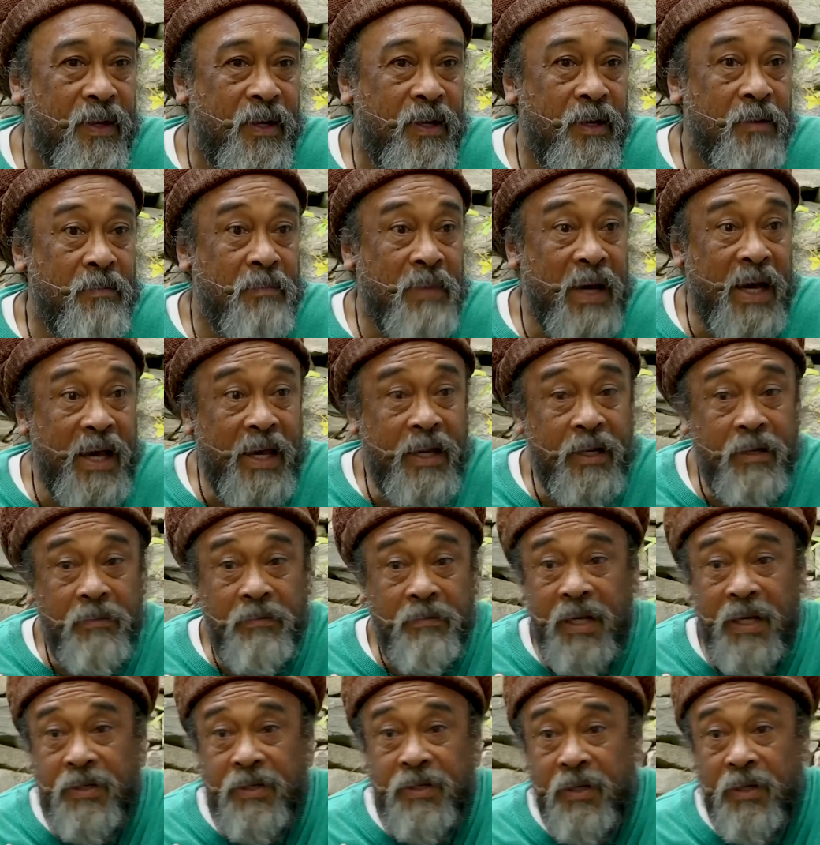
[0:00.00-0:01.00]
And the mind
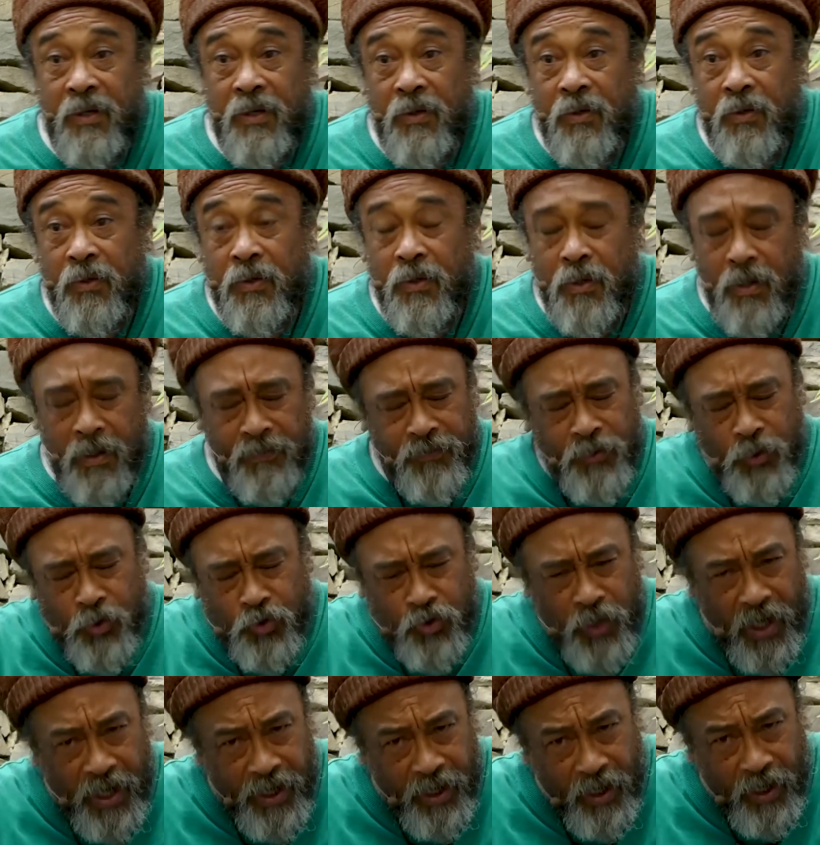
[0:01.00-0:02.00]
might tell you, you have to
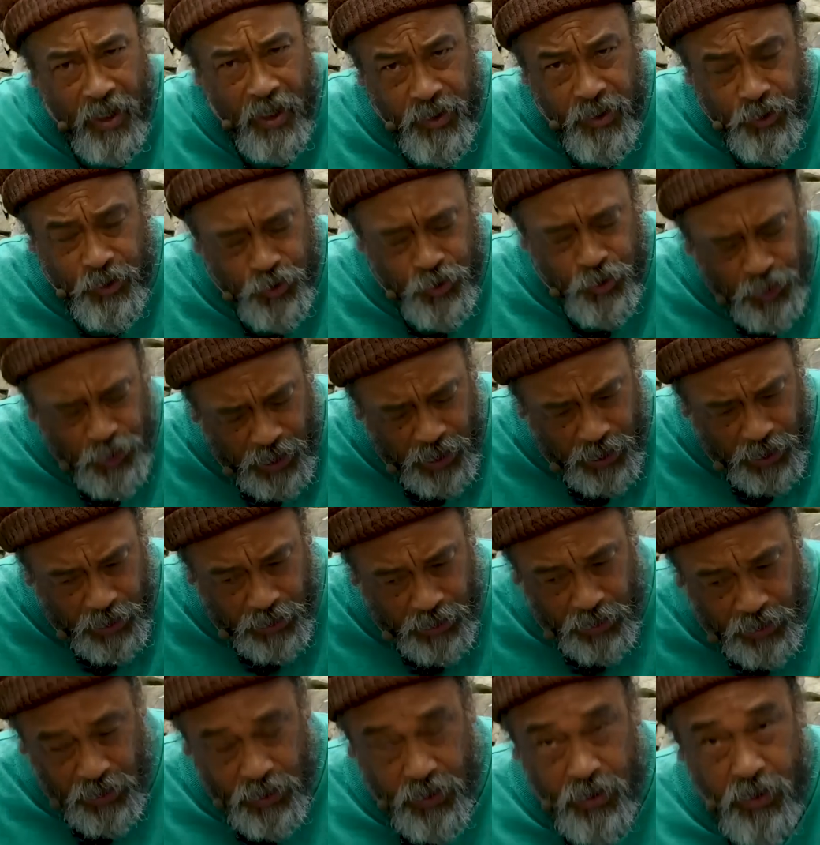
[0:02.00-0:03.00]
try harder, try,
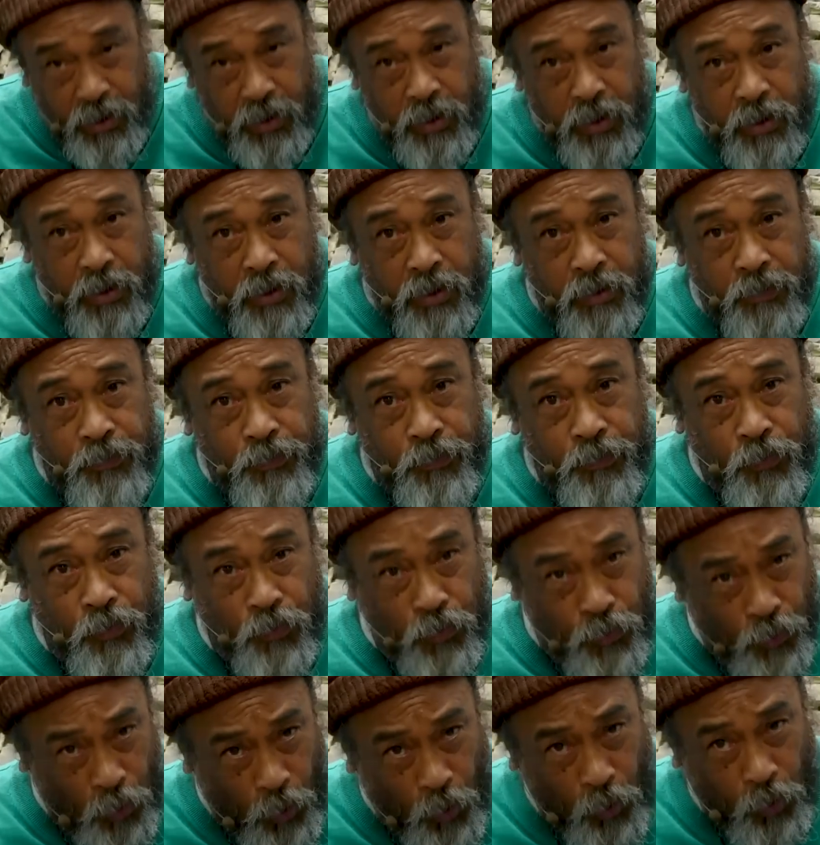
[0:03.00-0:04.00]

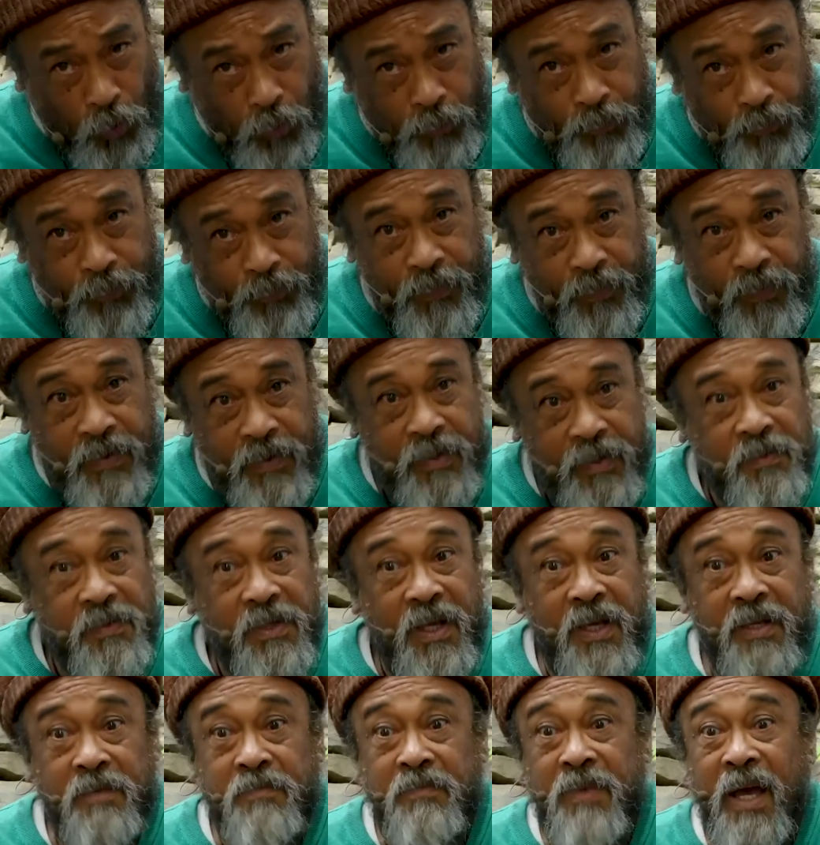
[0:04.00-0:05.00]
go.
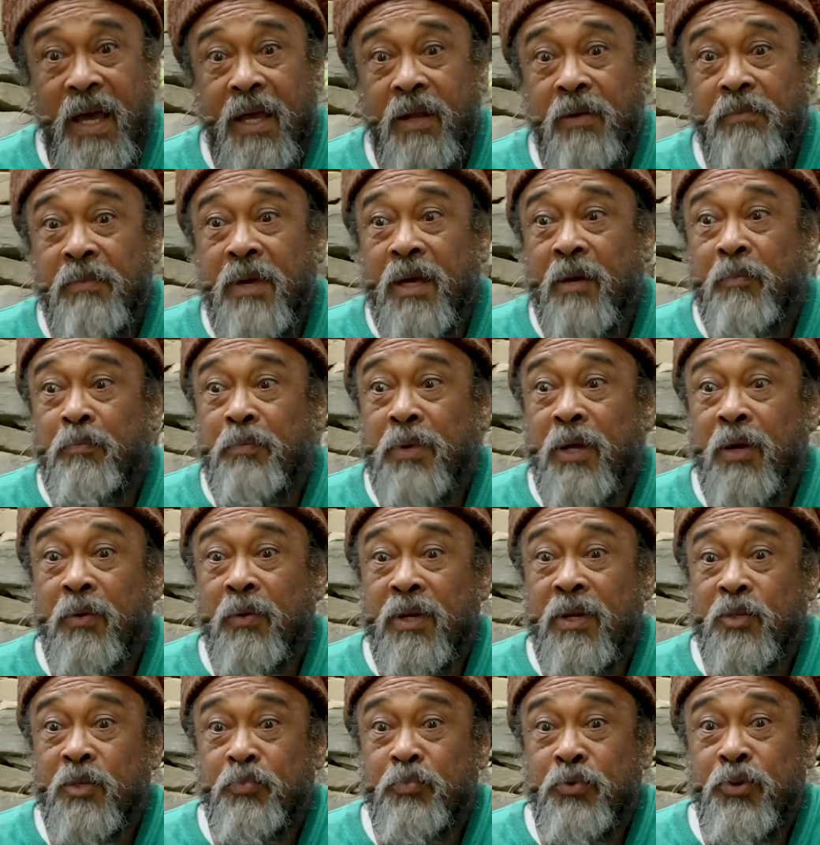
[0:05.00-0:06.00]
Sometimes mind may appear
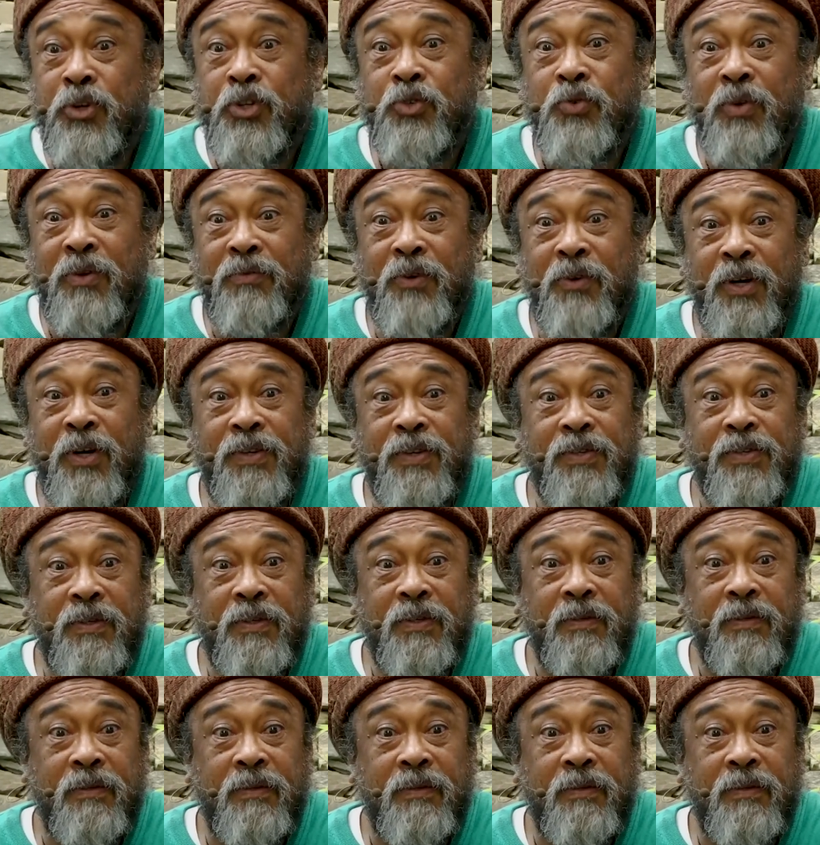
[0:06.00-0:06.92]
with a spiritual voice.